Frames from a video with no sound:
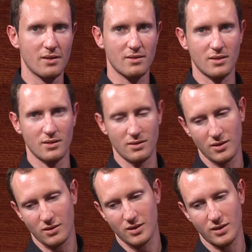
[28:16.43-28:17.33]
this
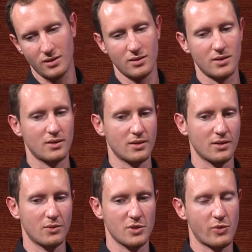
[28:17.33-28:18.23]
seal clay
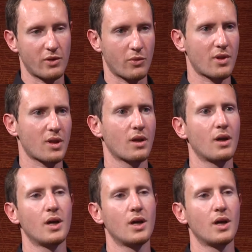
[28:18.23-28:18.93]
was written with.